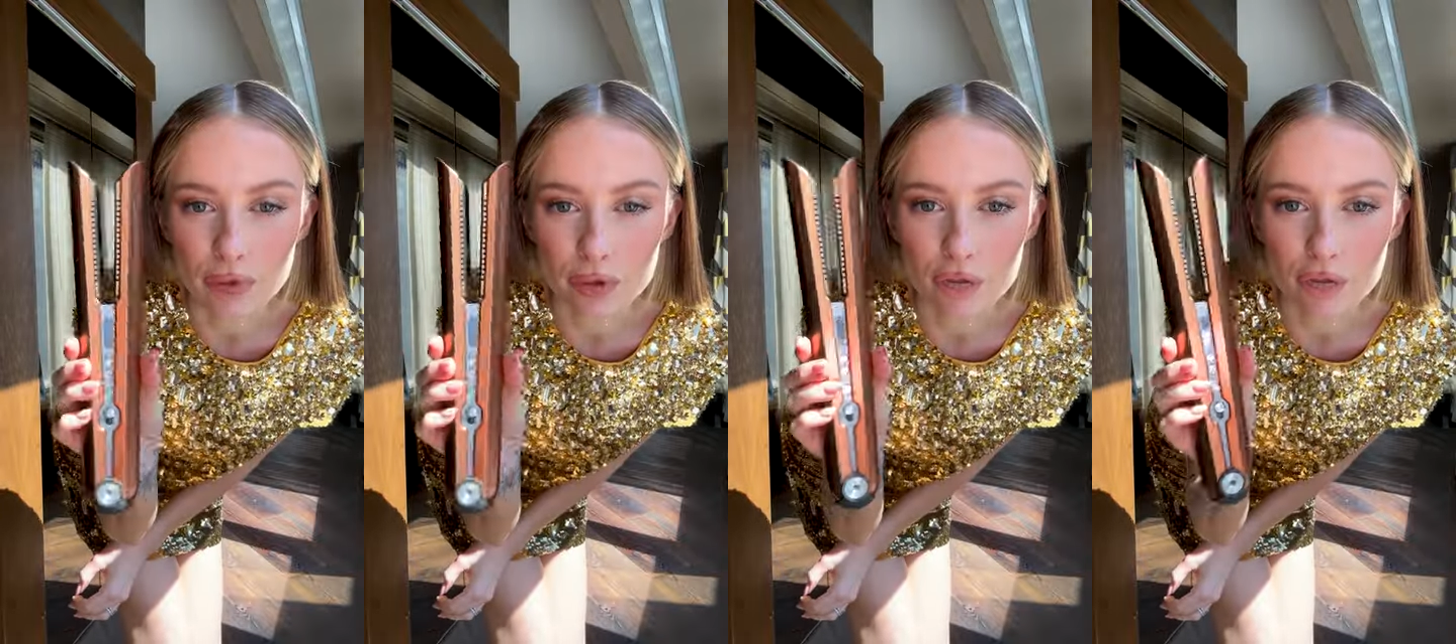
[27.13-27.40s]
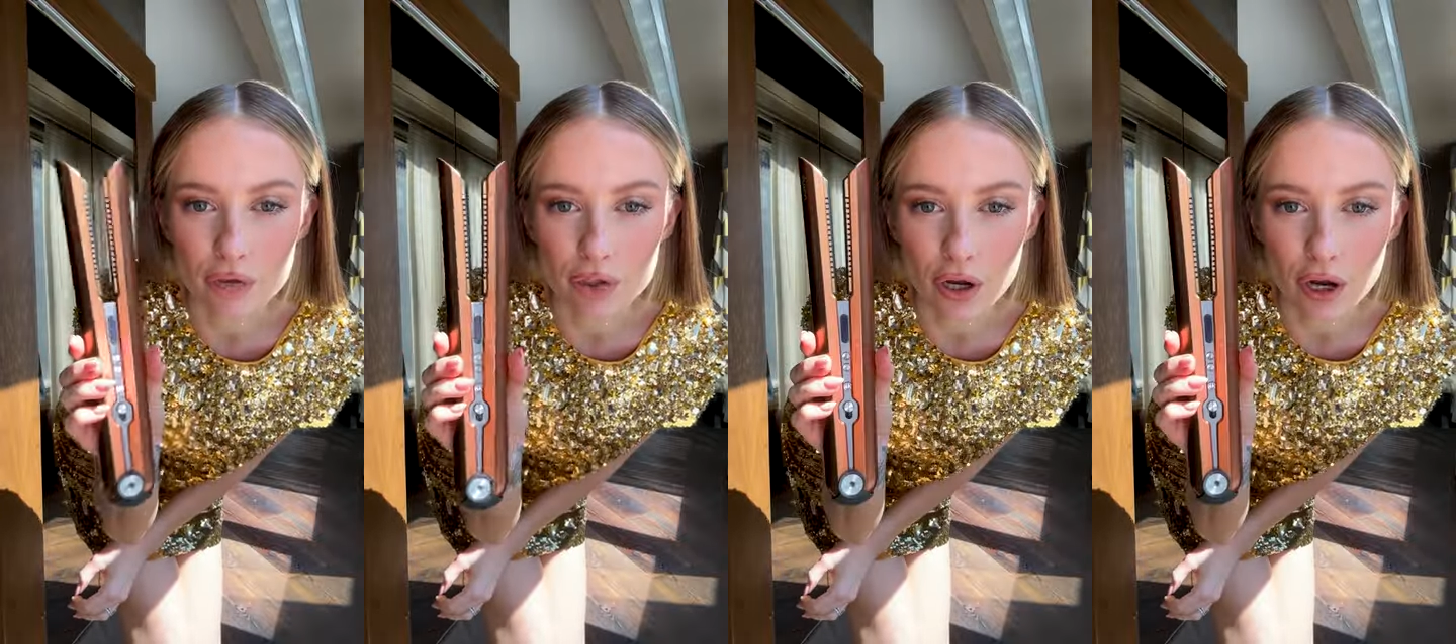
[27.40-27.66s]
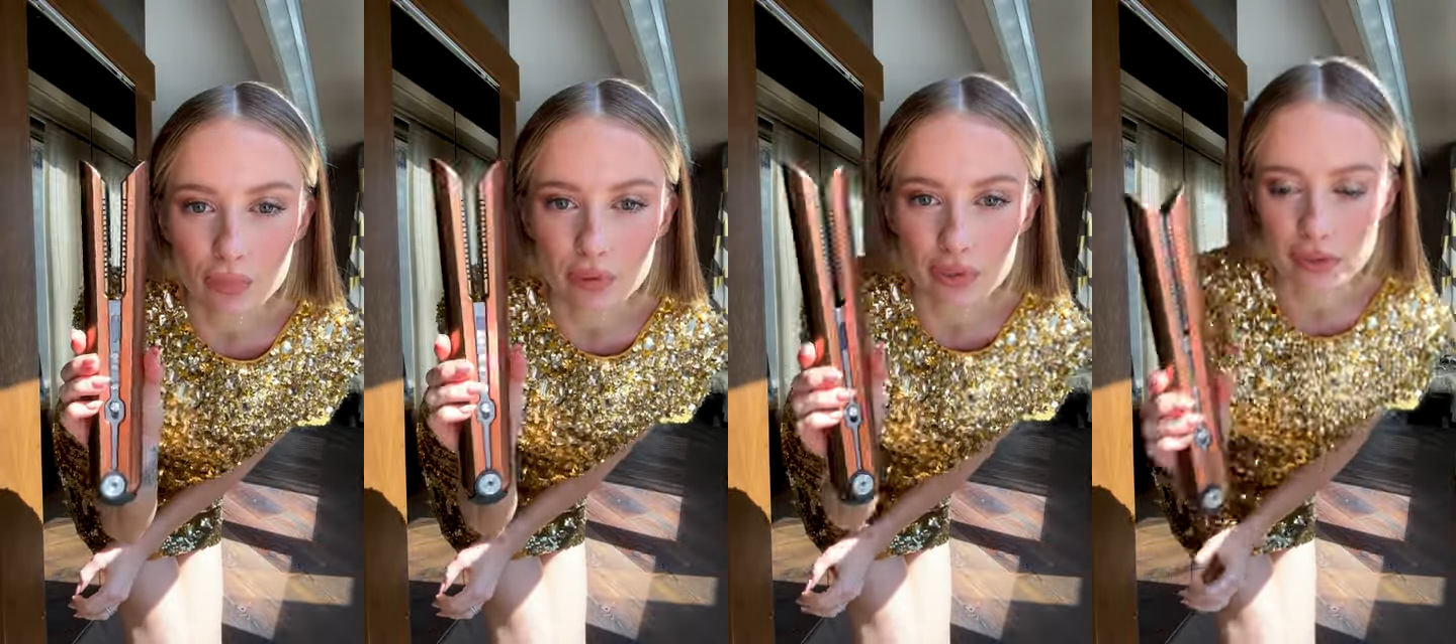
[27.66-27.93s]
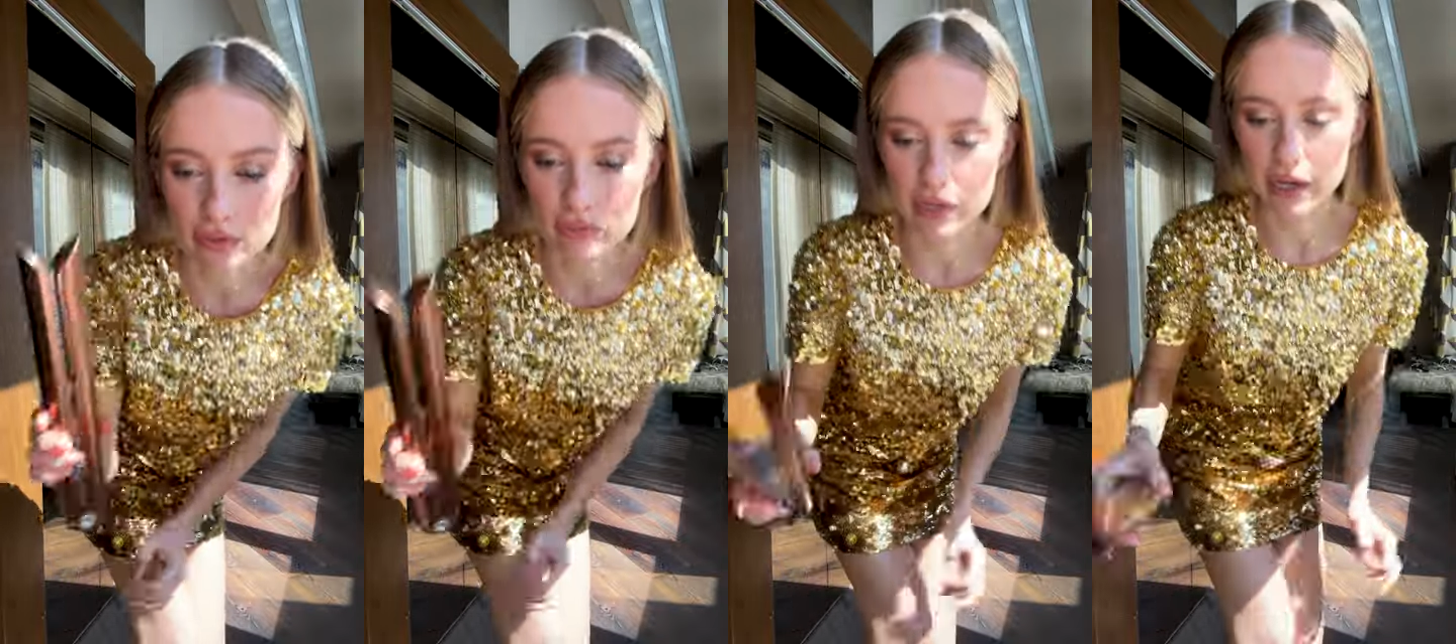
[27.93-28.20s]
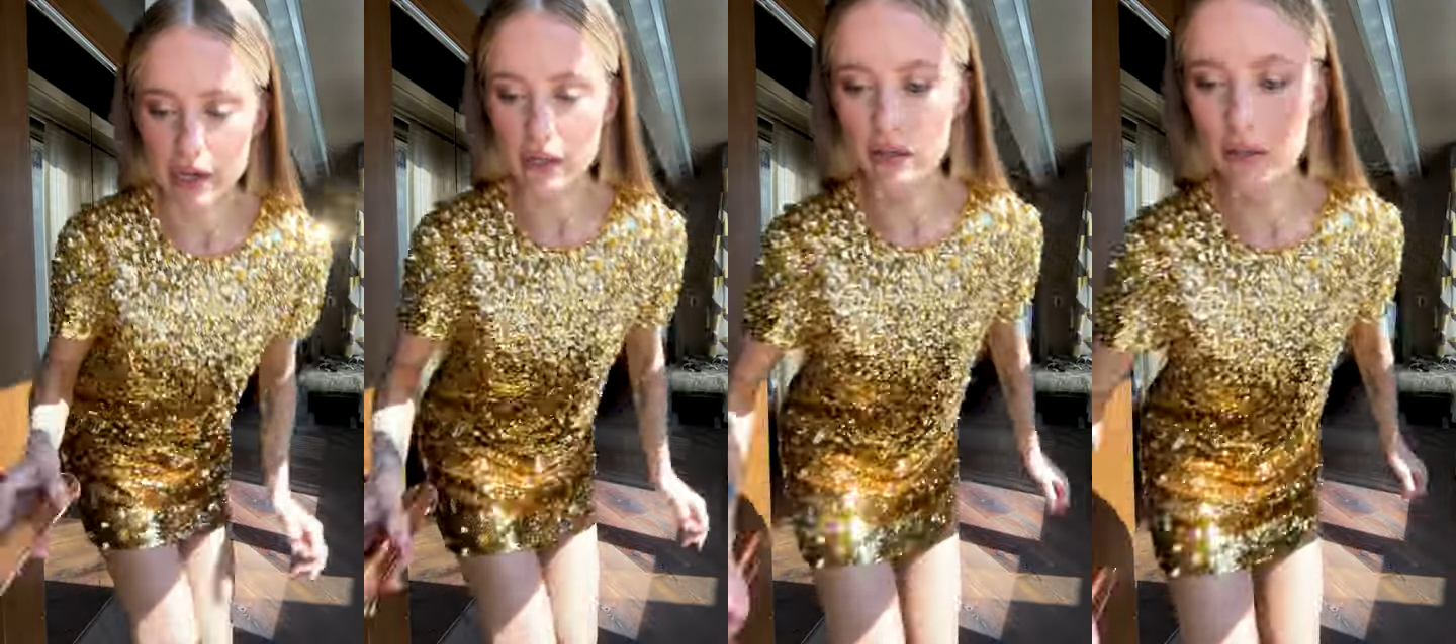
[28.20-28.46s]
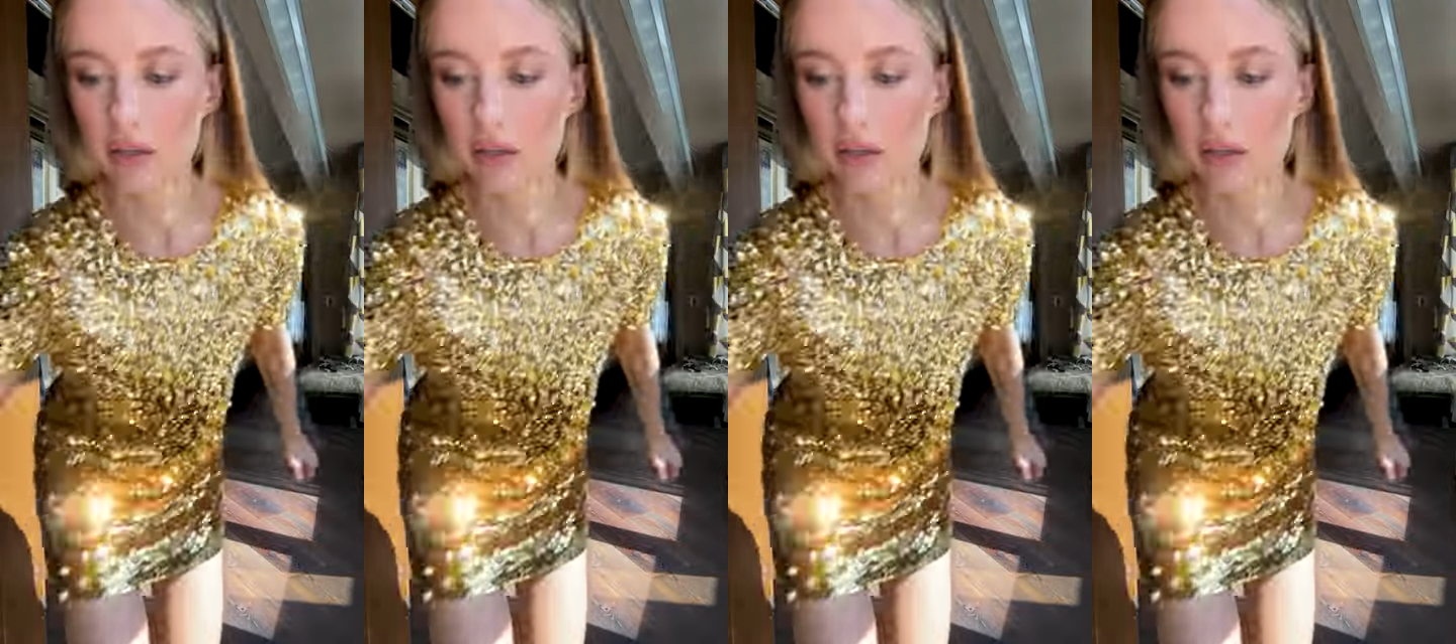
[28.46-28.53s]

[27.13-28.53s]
Beautiful copper coral.